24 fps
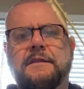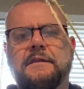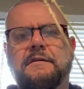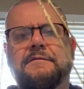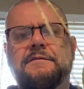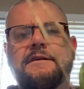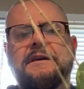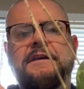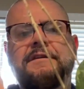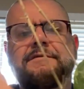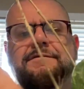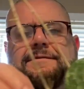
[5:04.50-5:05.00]

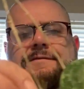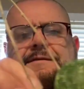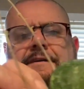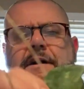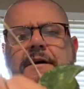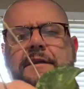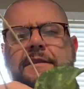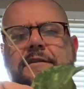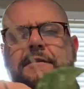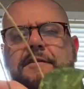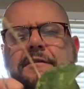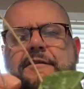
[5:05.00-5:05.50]
leaf
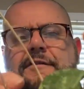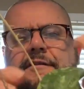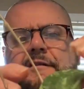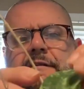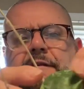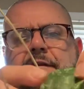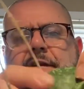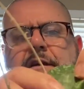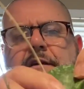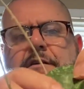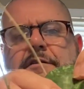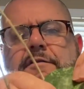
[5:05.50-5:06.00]
on
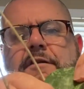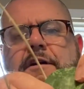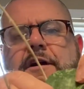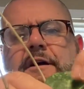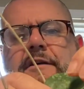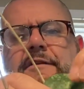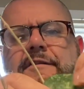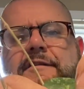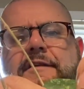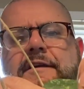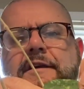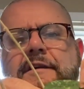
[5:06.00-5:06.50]
this
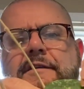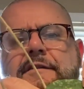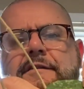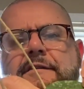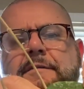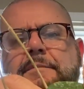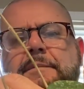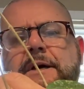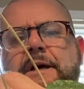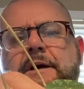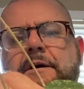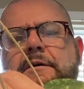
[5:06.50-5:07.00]
cross gets
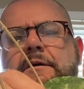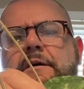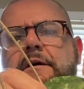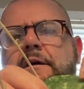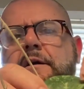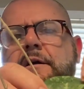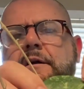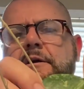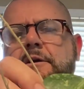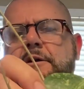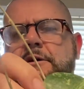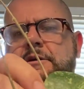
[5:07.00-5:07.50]
about,
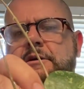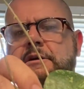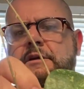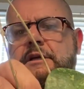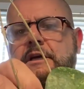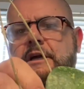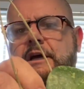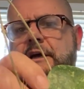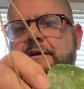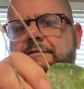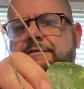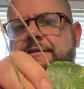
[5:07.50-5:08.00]

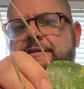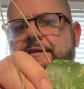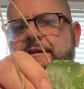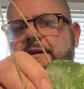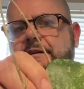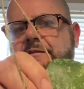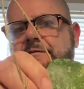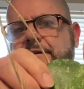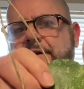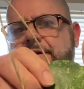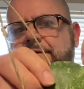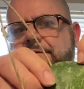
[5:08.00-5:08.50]
I've
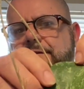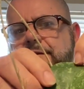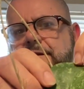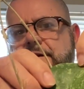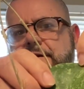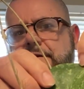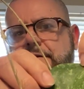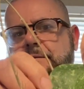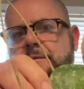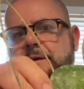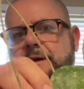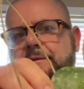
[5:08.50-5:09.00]
seen leaves that
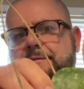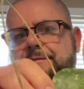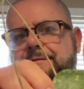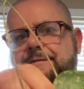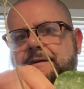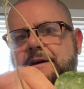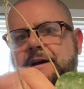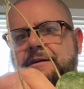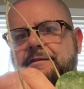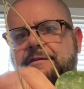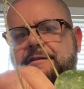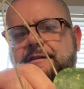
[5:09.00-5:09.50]
are about
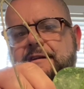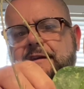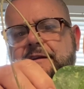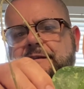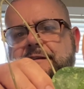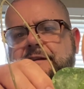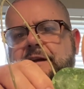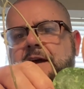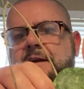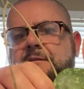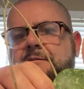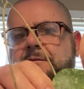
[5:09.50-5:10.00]

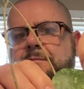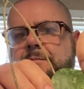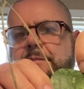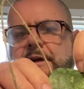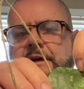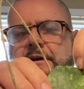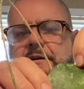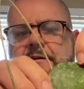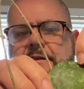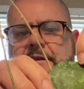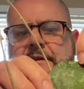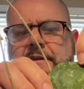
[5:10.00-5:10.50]
5-6 times
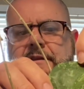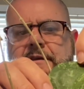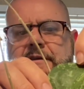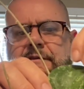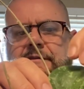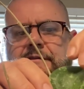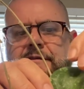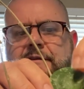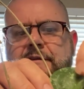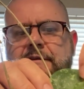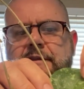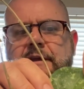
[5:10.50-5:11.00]
bigger than
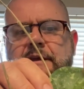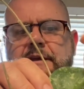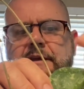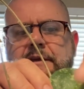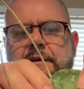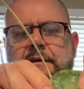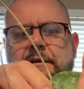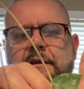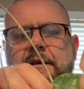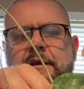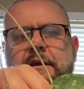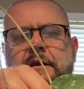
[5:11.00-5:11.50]
this, so they
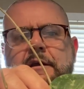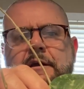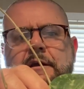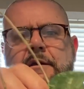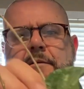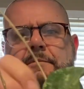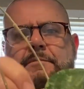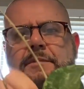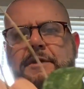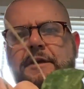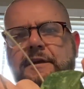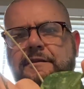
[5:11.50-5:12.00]
can
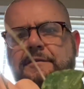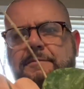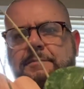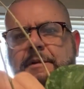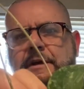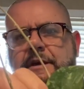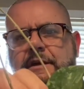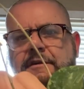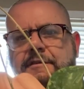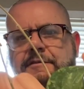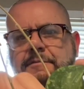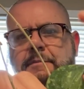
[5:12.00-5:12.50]
be as
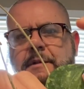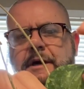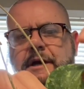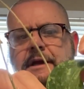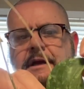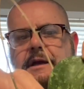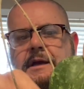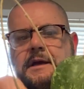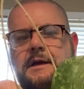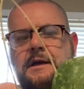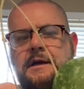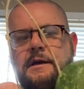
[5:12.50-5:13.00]
big as
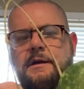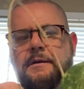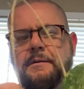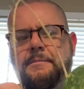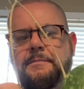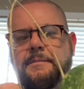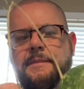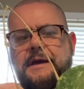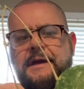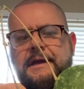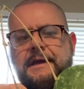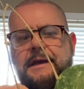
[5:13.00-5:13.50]
my
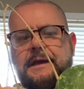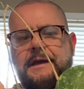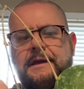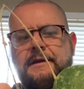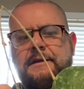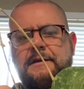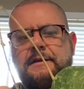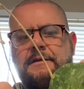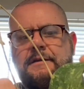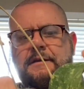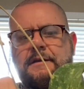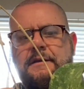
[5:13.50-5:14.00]
my
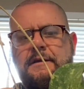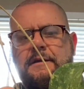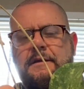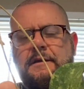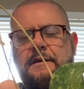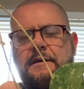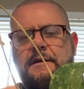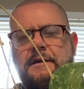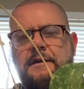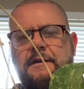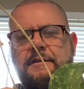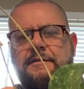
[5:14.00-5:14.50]
hand.
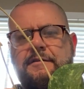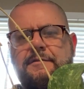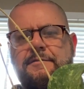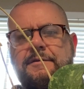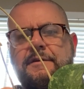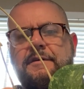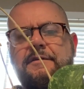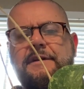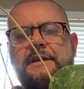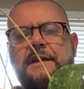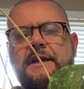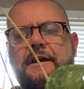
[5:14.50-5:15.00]
It's a
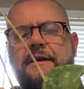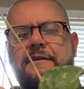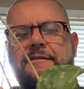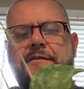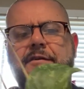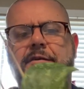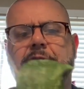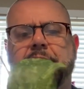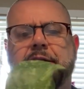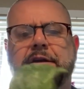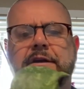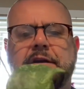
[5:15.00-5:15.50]
really nice
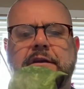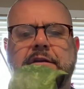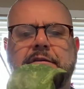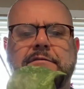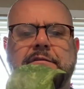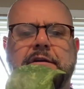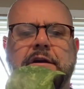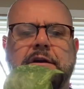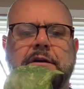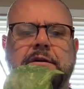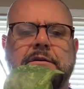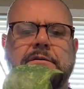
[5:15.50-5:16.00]
Hoya to
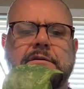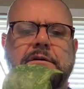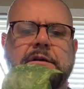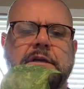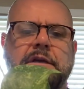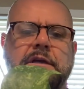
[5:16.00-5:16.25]
grow.